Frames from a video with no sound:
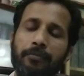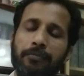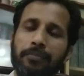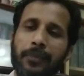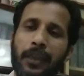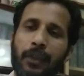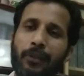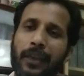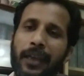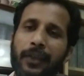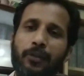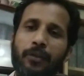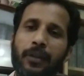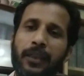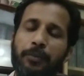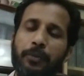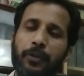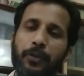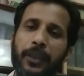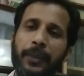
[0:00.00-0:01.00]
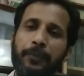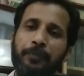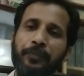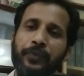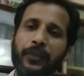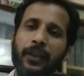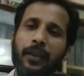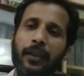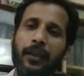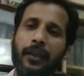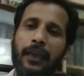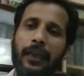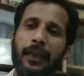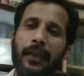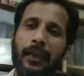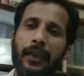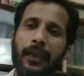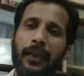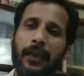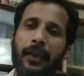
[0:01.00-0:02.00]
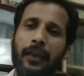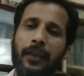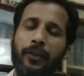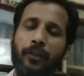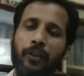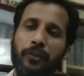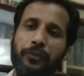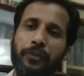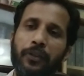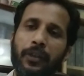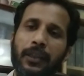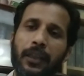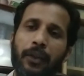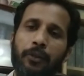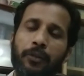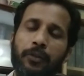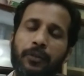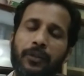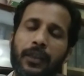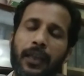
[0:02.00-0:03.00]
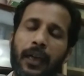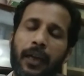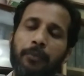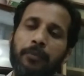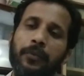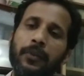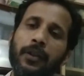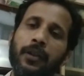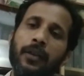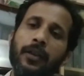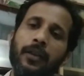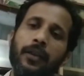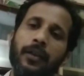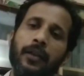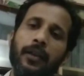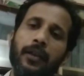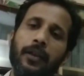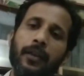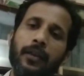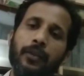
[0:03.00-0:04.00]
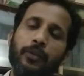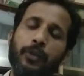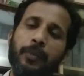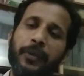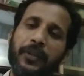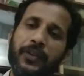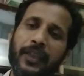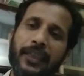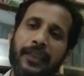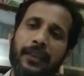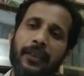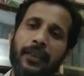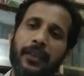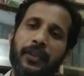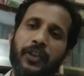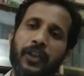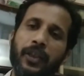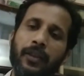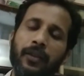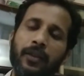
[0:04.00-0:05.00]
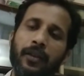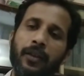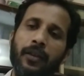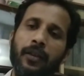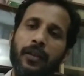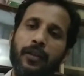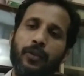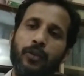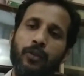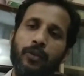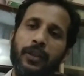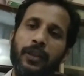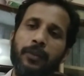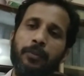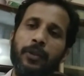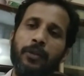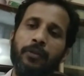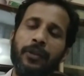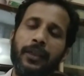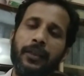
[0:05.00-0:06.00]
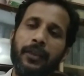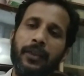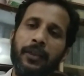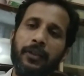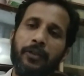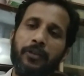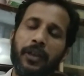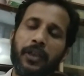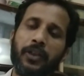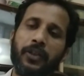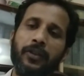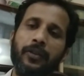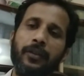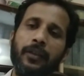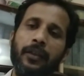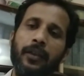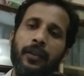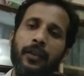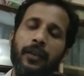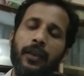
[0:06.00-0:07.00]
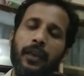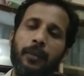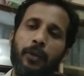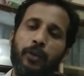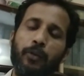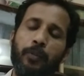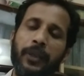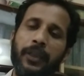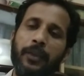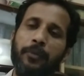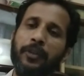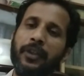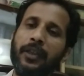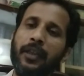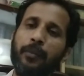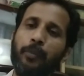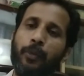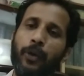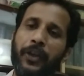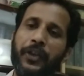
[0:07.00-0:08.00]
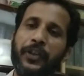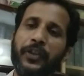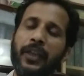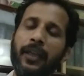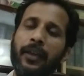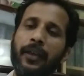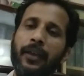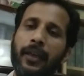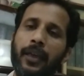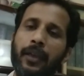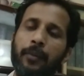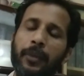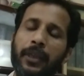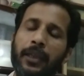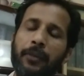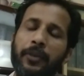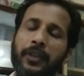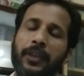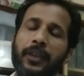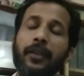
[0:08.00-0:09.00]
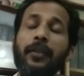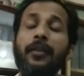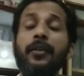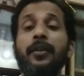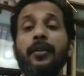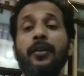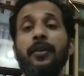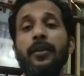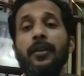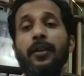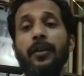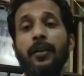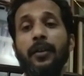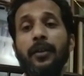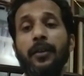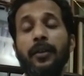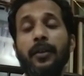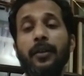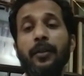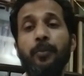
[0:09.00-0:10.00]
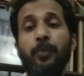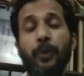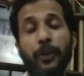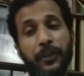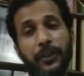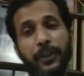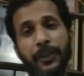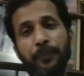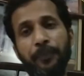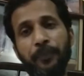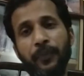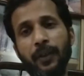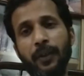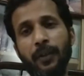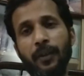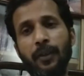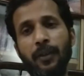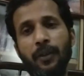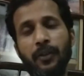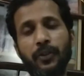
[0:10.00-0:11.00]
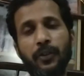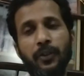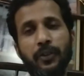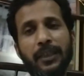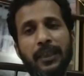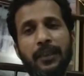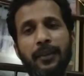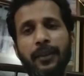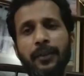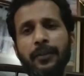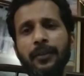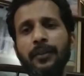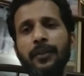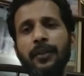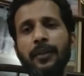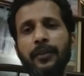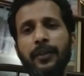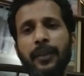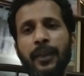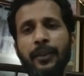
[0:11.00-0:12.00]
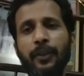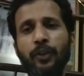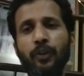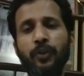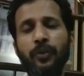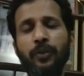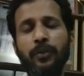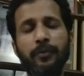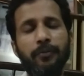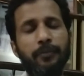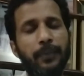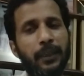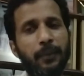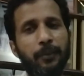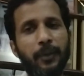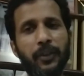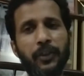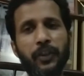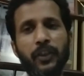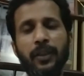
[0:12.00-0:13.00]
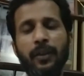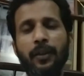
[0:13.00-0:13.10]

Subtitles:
would like to leave today, and hopefully I will come with my second lecture to give you an introduction about metaphysical poets and metaphysical poetry. So till then, thank you very much.